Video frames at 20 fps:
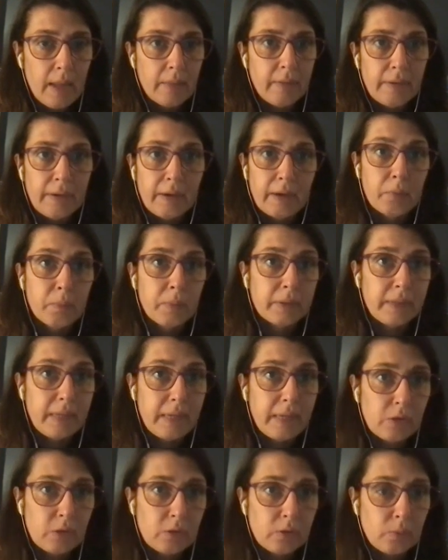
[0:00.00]
The
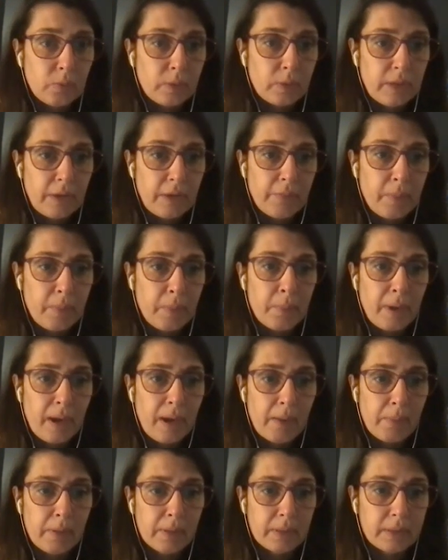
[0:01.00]
recommendations which have been
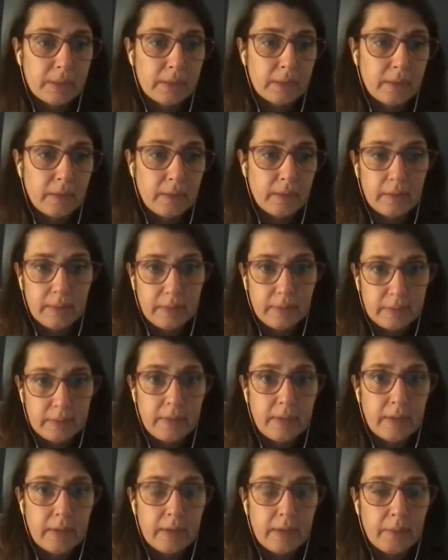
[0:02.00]
published this
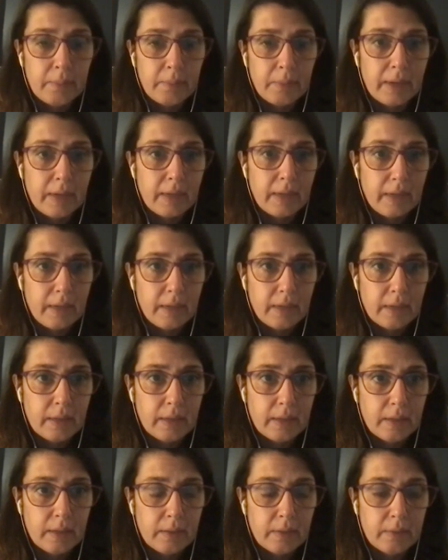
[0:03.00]
year
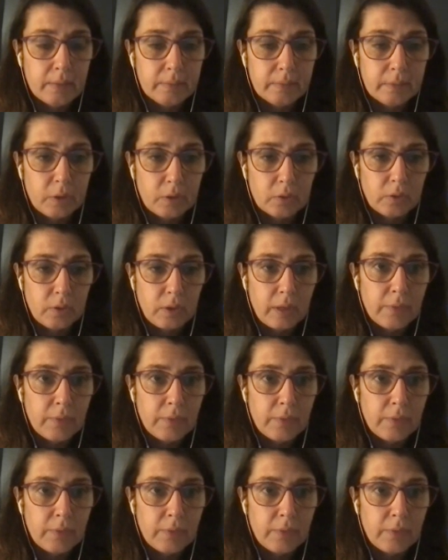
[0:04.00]
by Dr.